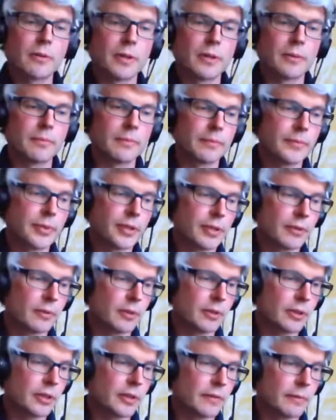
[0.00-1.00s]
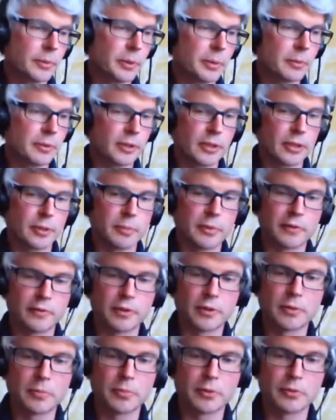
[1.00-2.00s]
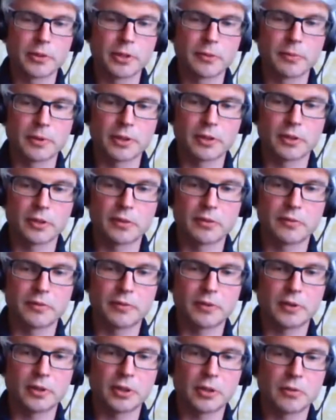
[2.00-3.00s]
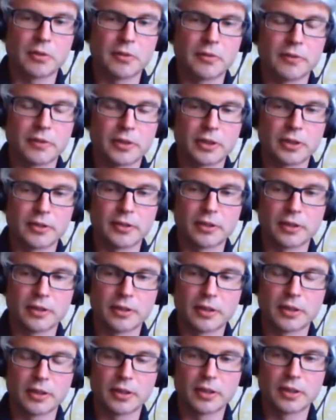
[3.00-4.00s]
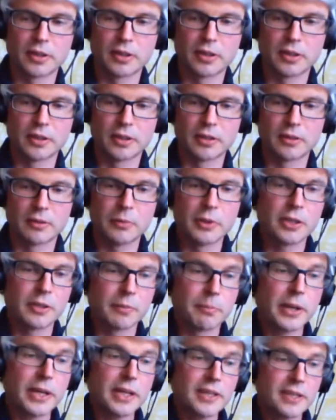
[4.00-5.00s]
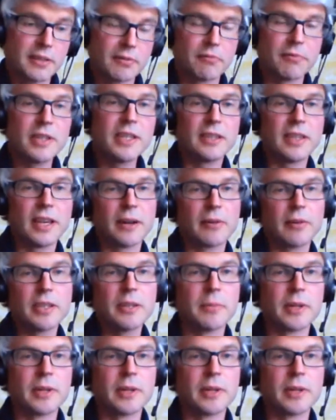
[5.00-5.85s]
our kind of couple of our employees were kind of horrified that we could basically read their